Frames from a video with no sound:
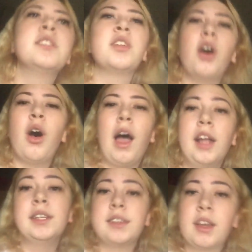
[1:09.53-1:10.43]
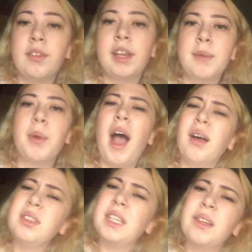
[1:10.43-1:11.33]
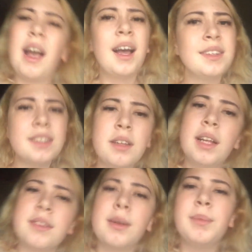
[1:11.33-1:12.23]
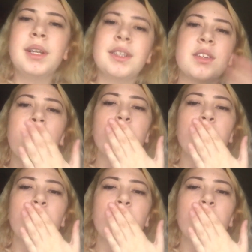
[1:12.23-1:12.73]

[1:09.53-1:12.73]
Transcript: so I need to get ready, but I'll see you guys in like 10 minutes.